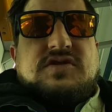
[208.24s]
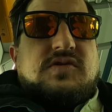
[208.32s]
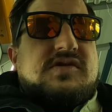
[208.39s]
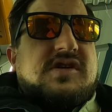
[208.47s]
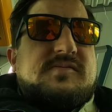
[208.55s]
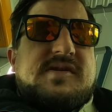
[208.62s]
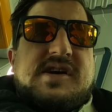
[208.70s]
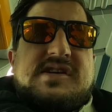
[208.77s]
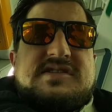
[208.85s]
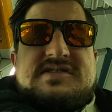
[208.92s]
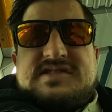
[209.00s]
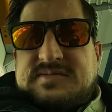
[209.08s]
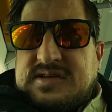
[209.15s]
don't come back
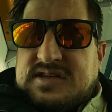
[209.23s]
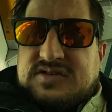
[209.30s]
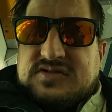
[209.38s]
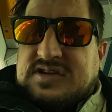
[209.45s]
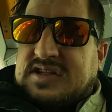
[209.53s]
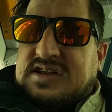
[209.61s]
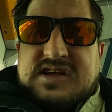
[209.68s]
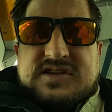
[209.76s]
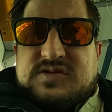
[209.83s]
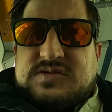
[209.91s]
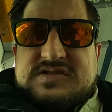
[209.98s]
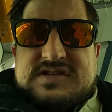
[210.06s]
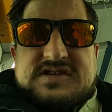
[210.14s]
on the same day, you cannot
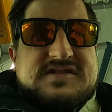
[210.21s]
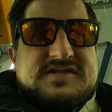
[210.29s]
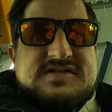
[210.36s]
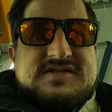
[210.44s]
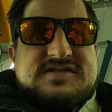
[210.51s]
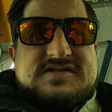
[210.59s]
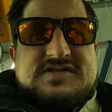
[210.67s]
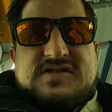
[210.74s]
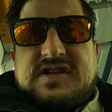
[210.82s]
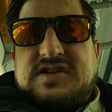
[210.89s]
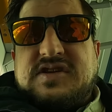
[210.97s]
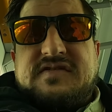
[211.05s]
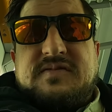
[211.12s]
use this. So
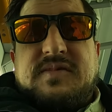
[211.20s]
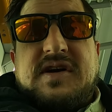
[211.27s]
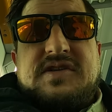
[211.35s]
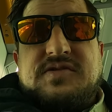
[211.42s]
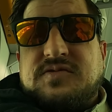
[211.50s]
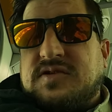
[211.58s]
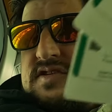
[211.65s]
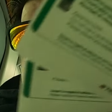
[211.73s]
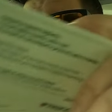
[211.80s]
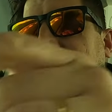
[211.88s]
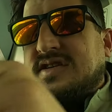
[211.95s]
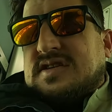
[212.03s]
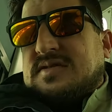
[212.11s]
then you have to buy a new one.
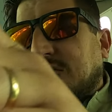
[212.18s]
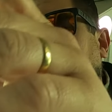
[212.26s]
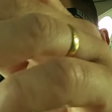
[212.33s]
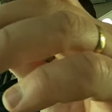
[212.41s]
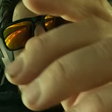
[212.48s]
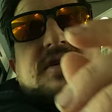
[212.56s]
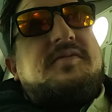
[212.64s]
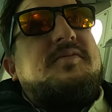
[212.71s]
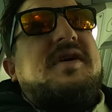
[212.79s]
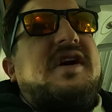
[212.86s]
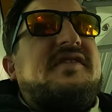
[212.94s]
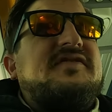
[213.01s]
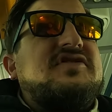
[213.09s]
But we're coming
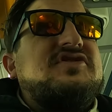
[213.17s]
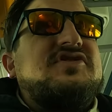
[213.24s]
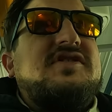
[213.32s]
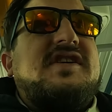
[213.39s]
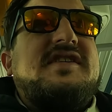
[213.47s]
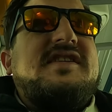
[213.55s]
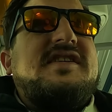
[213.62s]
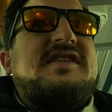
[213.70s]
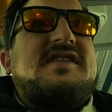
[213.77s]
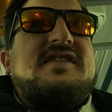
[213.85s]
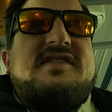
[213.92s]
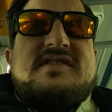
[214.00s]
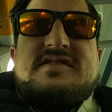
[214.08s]
back for sure, I
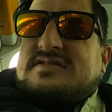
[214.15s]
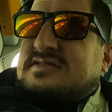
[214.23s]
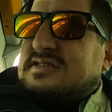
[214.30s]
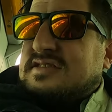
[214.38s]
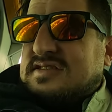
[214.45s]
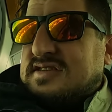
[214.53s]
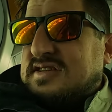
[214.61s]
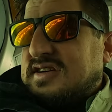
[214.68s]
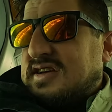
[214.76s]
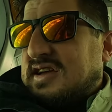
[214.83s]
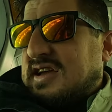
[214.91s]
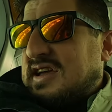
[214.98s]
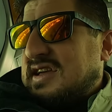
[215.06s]
think, yeah?
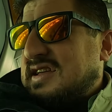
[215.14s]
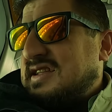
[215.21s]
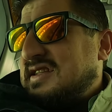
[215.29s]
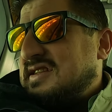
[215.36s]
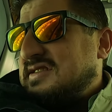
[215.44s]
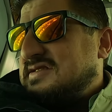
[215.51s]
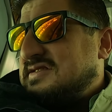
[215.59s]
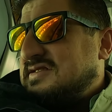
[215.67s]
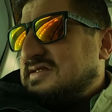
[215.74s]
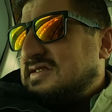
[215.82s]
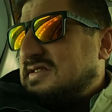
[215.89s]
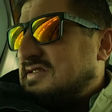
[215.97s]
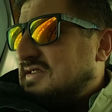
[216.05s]
And it's
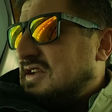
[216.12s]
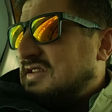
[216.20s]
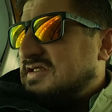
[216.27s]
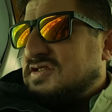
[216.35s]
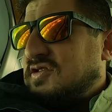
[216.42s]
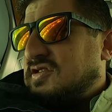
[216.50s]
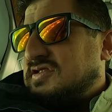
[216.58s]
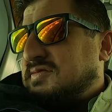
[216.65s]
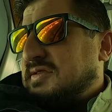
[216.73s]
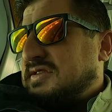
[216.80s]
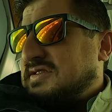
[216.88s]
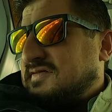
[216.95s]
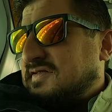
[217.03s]
not so
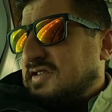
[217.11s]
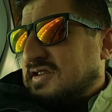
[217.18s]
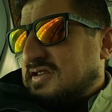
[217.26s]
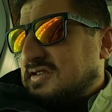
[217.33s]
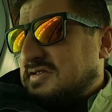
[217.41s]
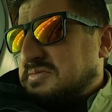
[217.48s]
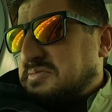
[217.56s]
expensive here